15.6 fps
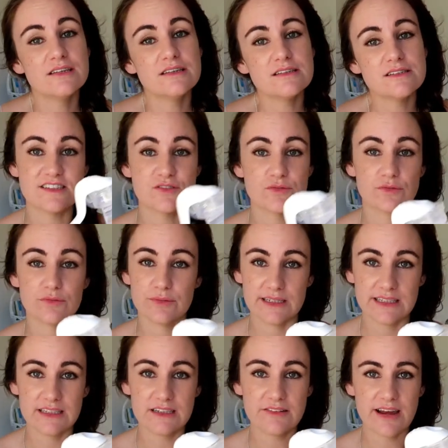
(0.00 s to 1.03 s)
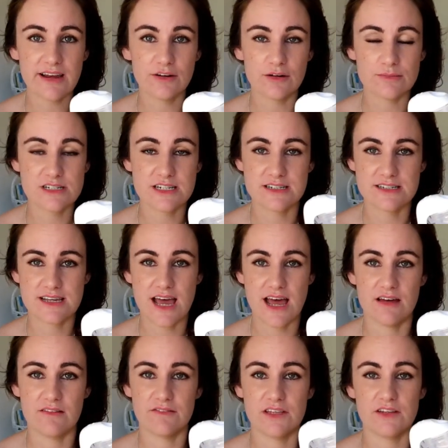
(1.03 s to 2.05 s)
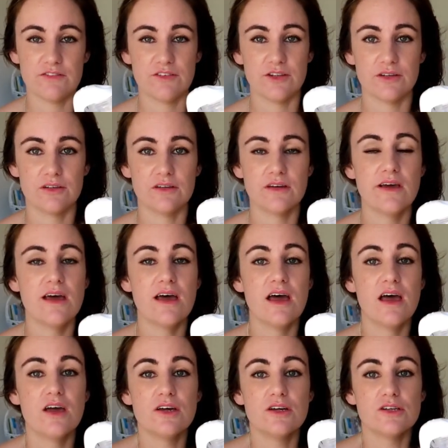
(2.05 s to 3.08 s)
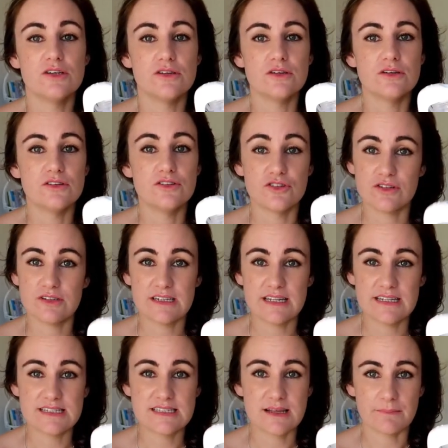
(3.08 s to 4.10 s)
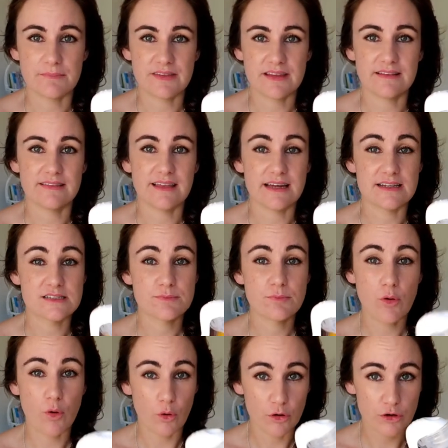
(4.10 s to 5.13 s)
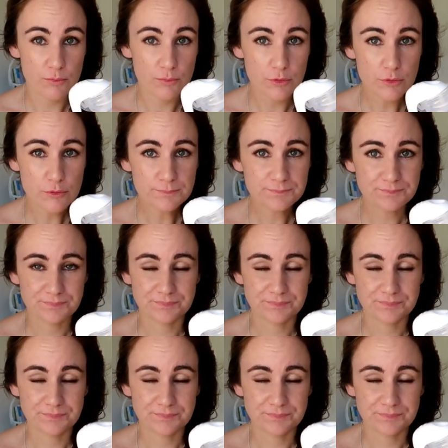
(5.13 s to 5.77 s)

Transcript: It's a really great option to have if you do need something that's portable